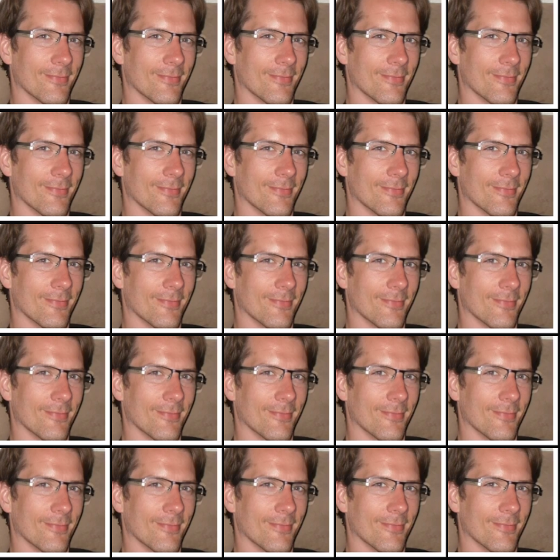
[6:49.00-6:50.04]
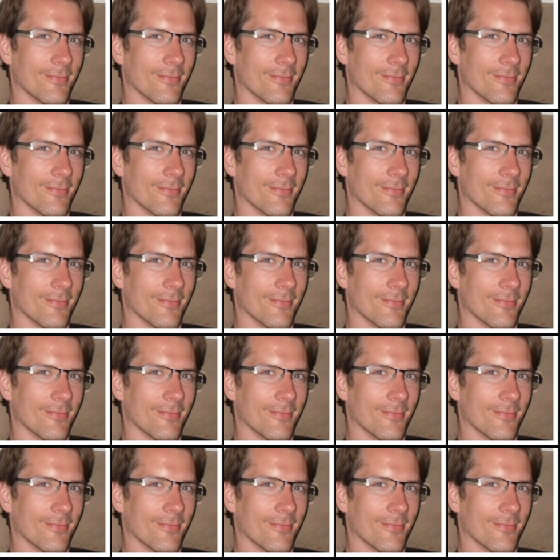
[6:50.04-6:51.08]

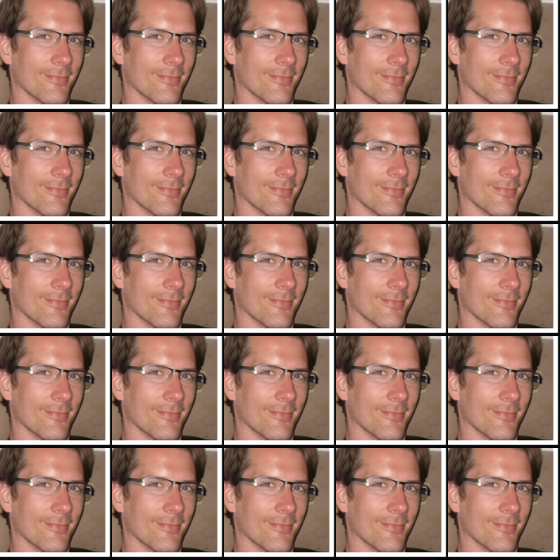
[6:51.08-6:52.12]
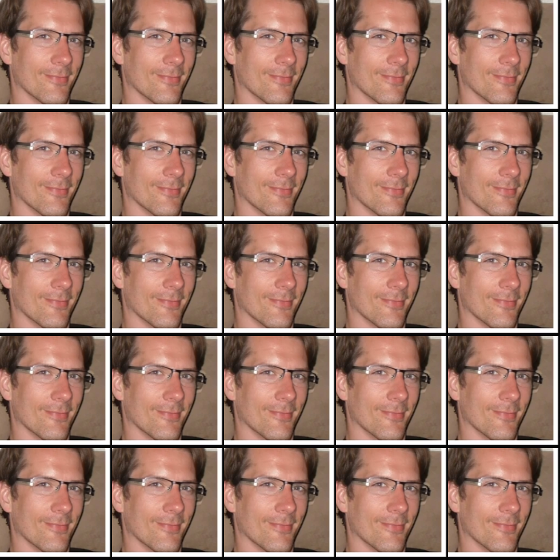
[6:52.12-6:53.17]

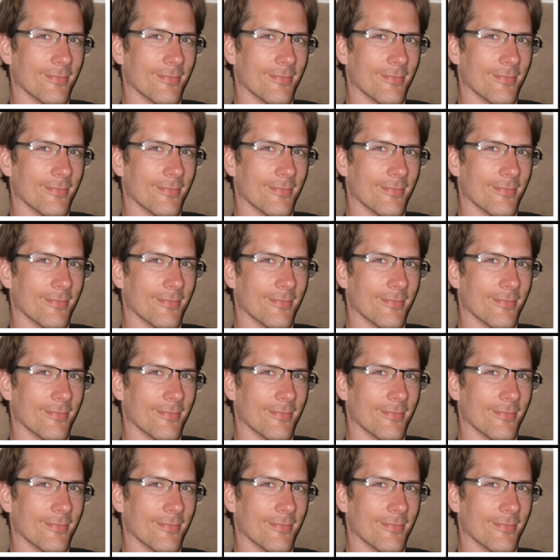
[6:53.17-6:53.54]
(no lip movement)